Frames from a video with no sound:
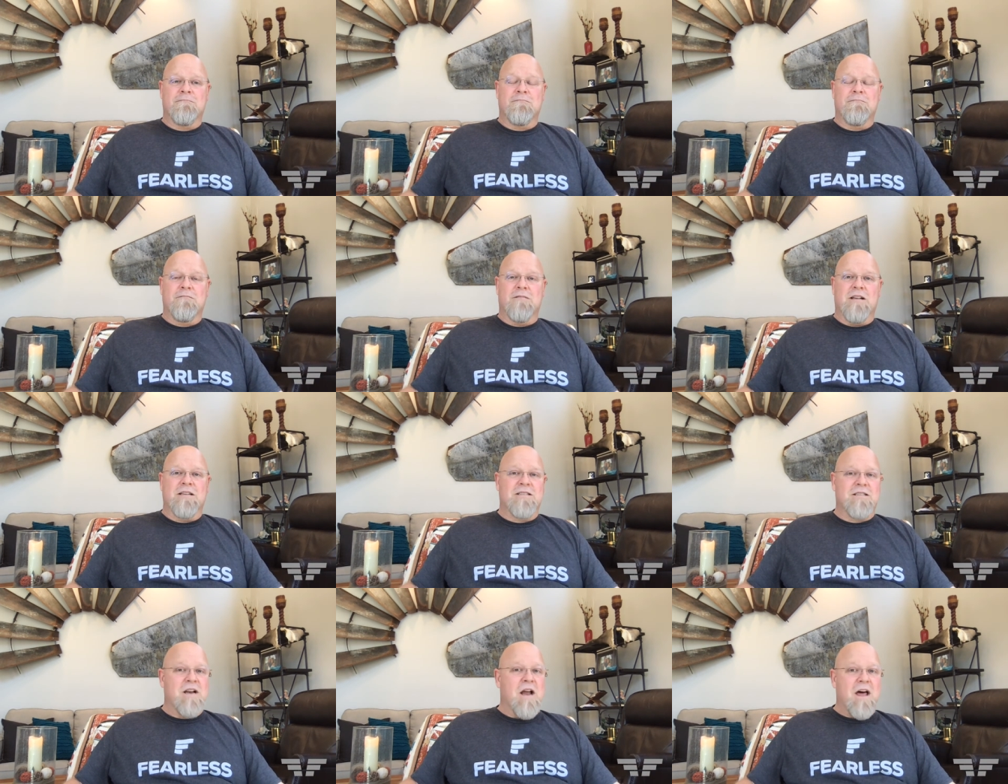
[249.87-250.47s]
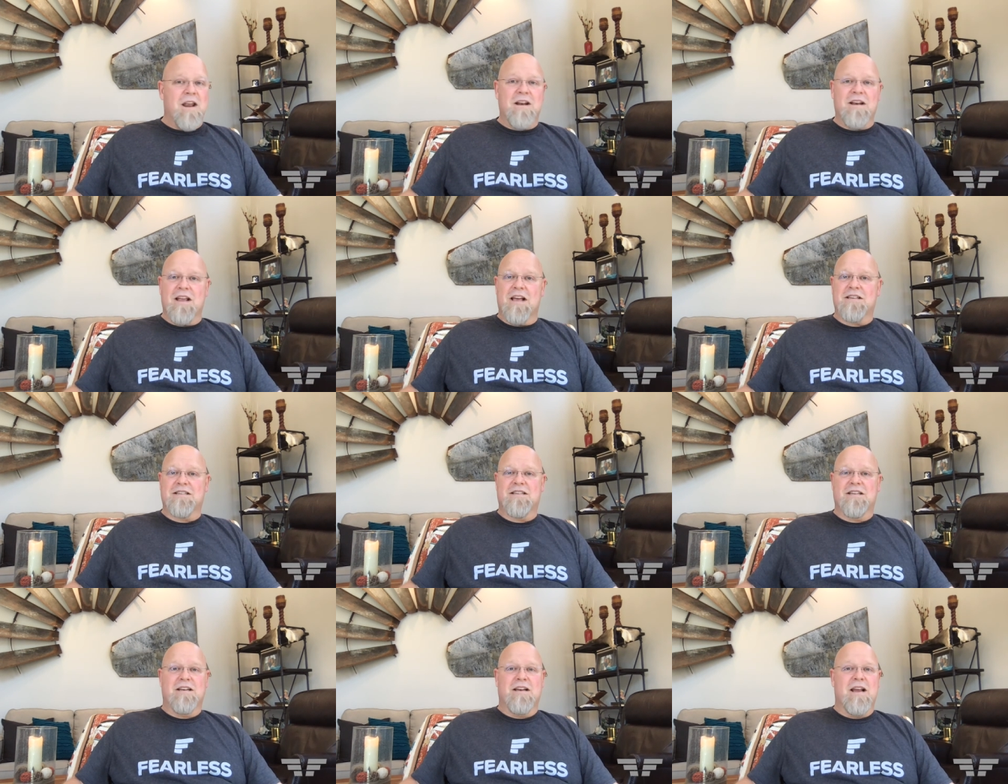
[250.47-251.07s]
It's not a
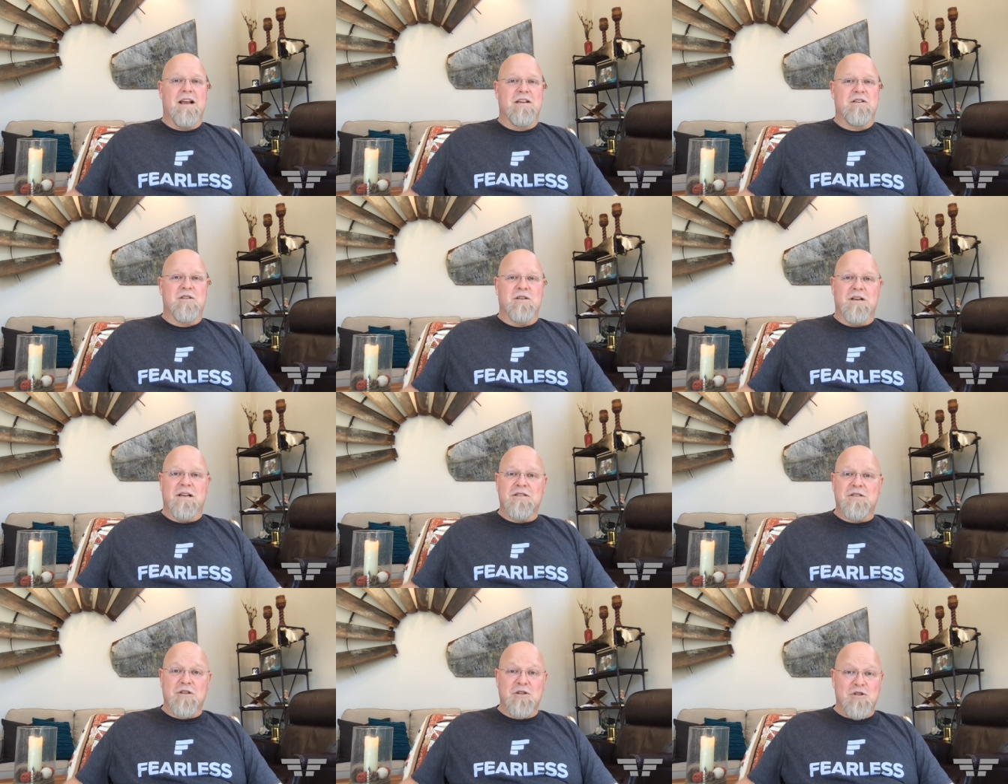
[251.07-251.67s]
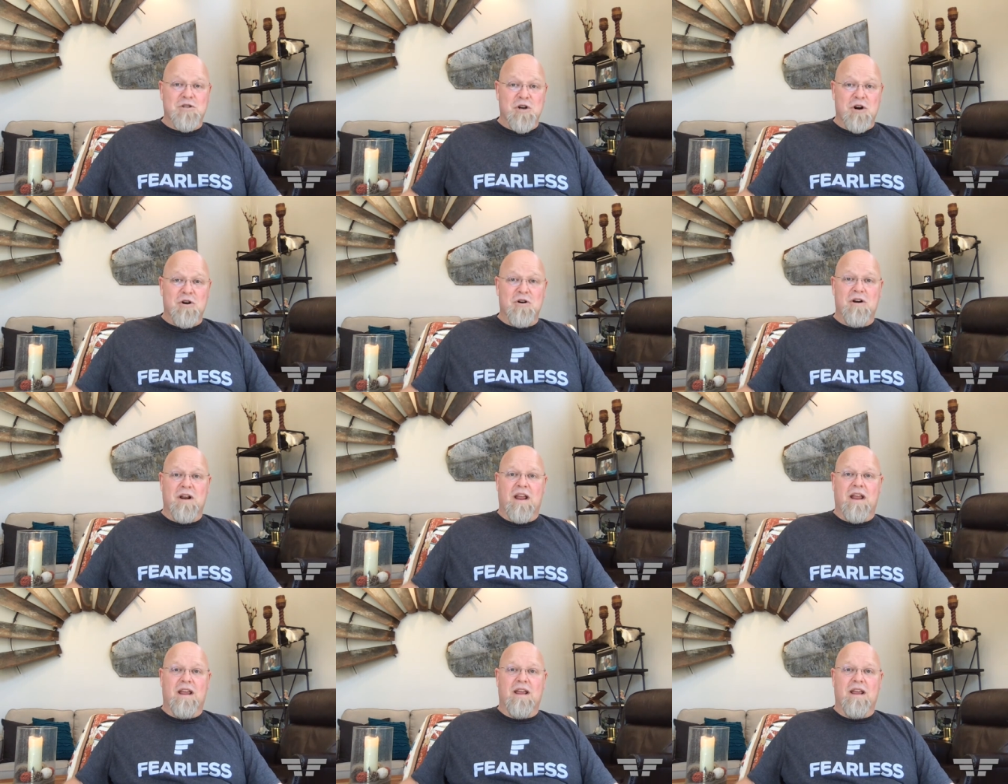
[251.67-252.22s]
destination. It's a journey.